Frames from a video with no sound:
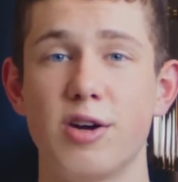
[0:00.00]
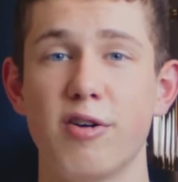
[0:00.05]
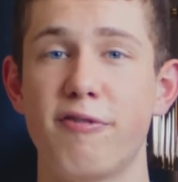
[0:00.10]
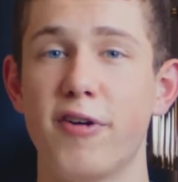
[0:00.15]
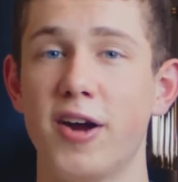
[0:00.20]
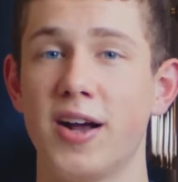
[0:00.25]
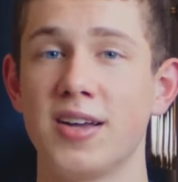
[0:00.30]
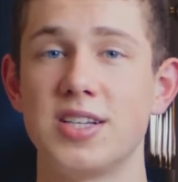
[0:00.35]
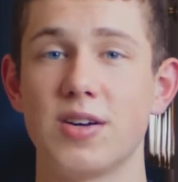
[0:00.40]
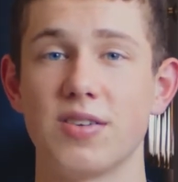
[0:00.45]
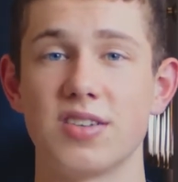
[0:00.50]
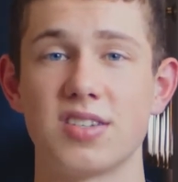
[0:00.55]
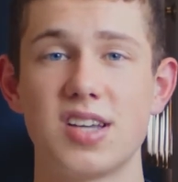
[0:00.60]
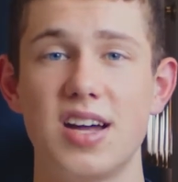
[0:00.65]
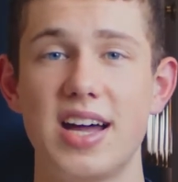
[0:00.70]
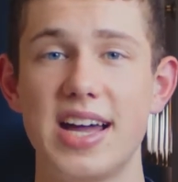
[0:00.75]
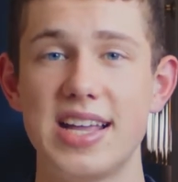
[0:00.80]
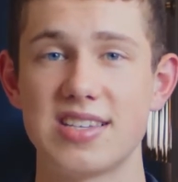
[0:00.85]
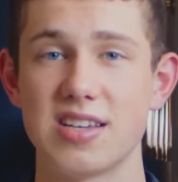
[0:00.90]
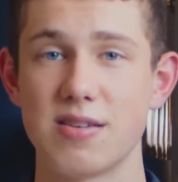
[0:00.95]
focusing on
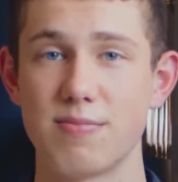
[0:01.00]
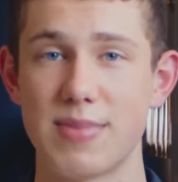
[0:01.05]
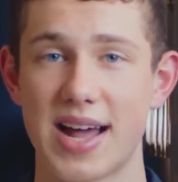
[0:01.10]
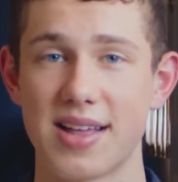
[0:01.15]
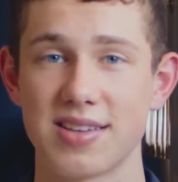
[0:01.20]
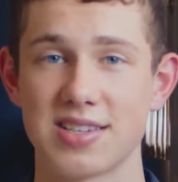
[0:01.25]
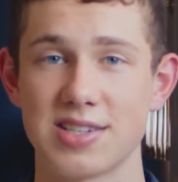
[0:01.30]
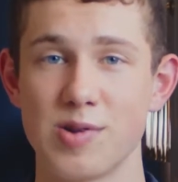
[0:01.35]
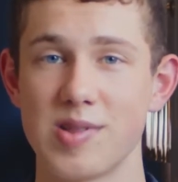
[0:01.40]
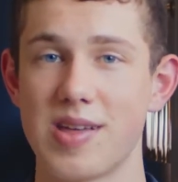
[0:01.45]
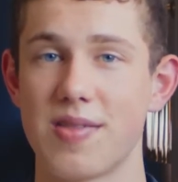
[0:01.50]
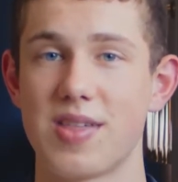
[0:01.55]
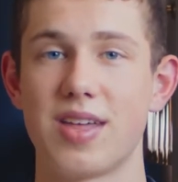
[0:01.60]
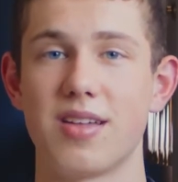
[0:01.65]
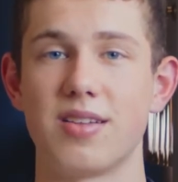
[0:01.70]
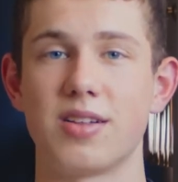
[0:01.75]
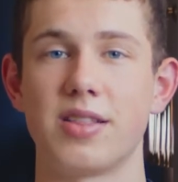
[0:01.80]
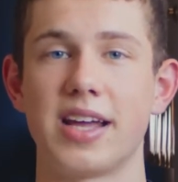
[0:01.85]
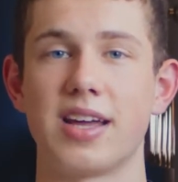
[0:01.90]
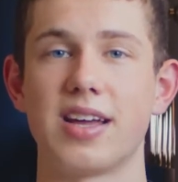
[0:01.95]
science and maths and all the
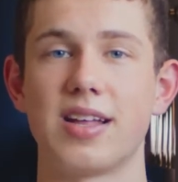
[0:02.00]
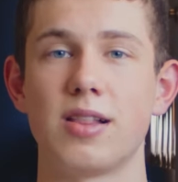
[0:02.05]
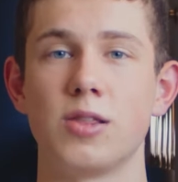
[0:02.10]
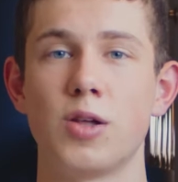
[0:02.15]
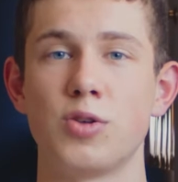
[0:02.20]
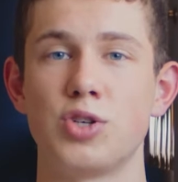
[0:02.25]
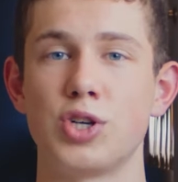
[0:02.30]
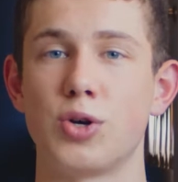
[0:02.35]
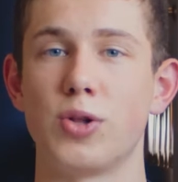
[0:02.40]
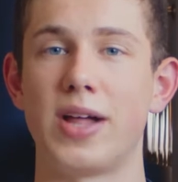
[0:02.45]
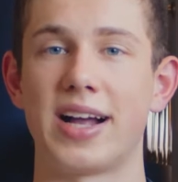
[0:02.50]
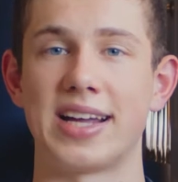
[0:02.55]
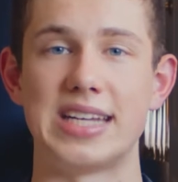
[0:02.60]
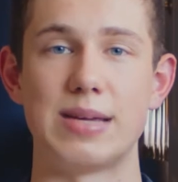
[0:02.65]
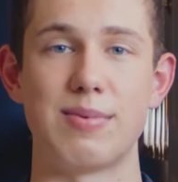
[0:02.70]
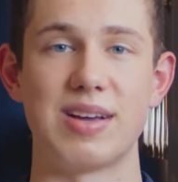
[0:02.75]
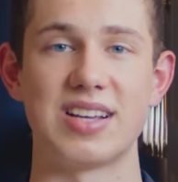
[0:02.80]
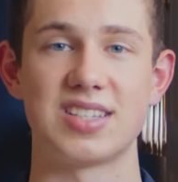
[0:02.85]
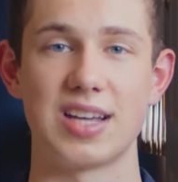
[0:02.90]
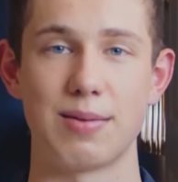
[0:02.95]
other logical
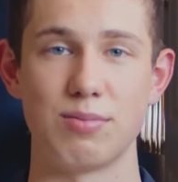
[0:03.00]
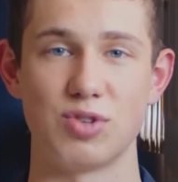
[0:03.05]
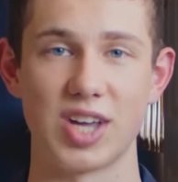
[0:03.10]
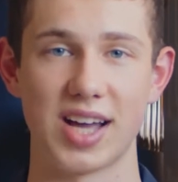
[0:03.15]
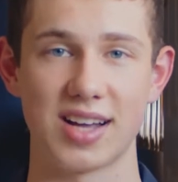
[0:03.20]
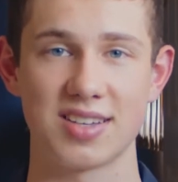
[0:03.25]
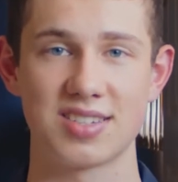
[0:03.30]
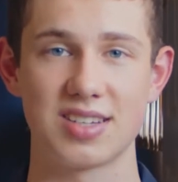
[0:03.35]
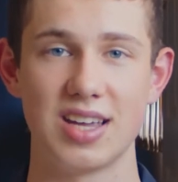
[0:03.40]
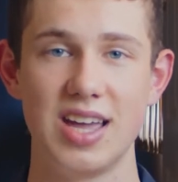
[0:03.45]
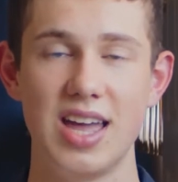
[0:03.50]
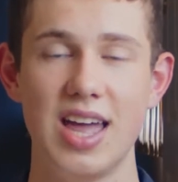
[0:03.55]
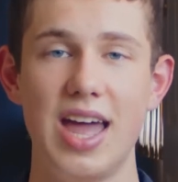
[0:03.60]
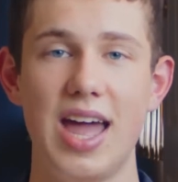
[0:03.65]
academic subjects,